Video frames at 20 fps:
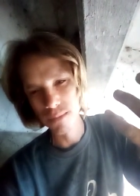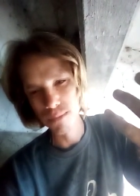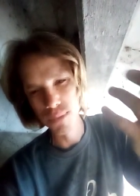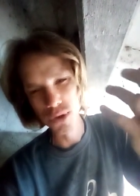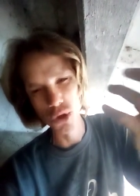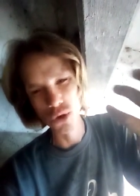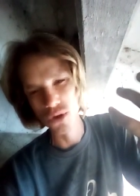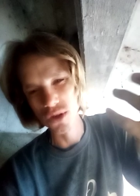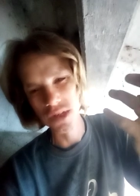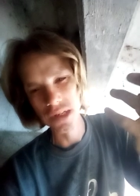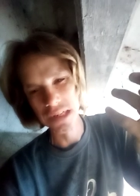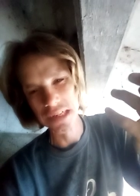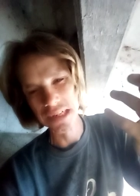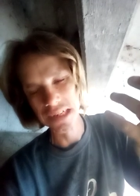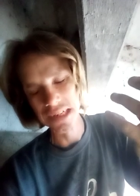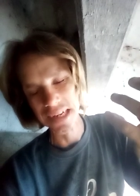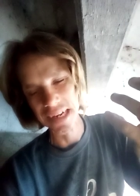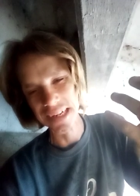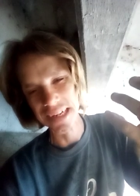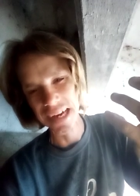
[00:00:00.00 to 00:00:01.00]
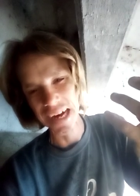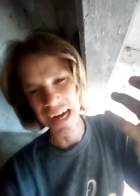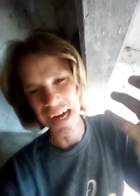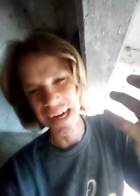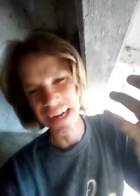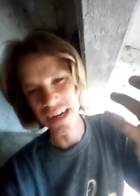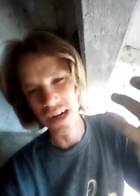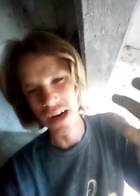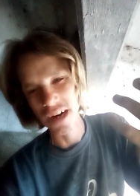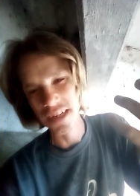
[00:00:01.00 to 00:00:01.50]
purity and
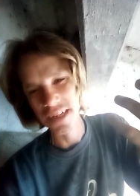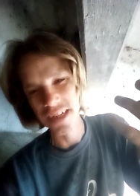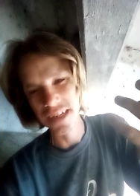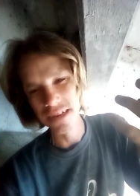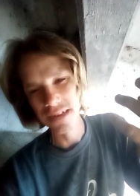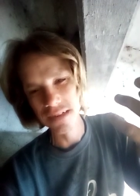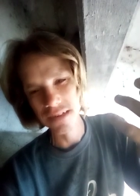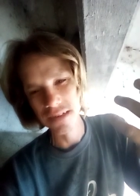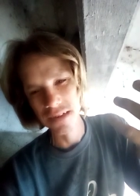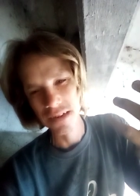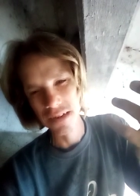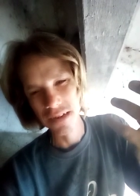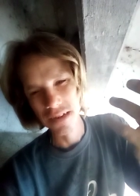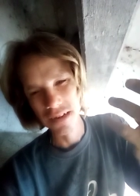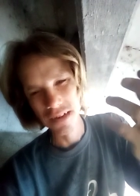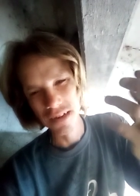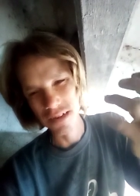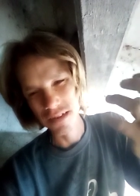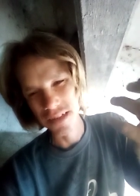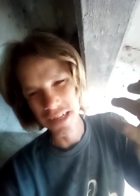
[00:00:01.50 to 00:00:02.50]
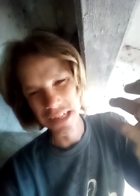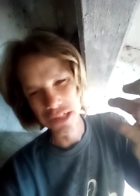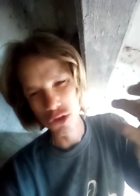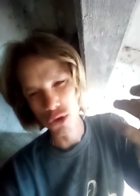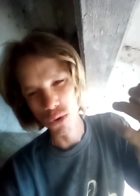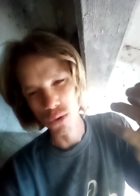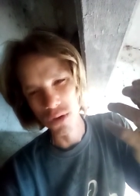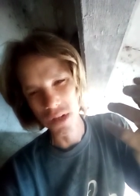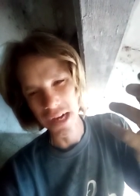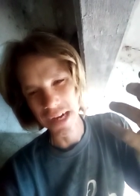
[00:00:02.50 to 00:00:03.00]
ionic
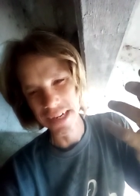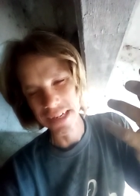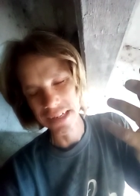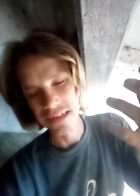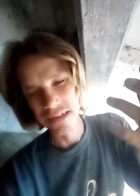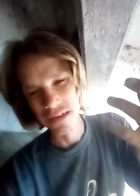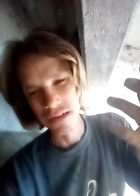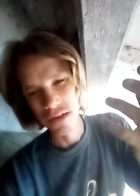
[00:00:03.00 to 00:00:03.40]
electrolyte